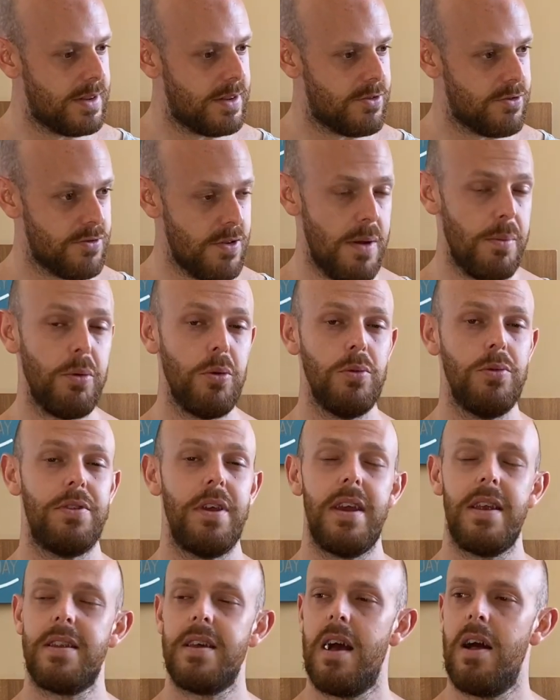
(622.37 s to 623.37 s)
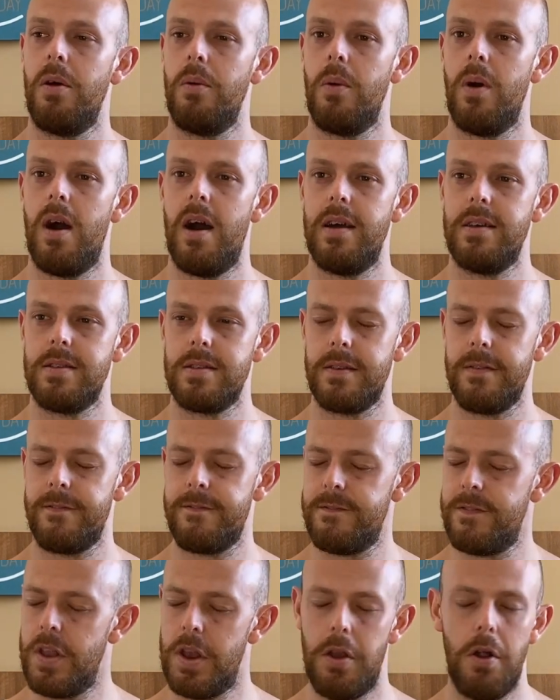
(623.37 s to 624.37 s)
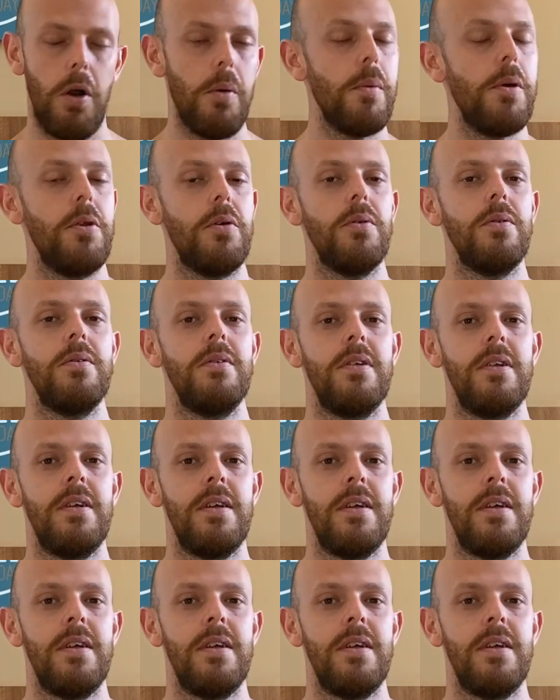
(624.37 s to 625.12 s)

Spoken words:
treble detail wise phenomenal,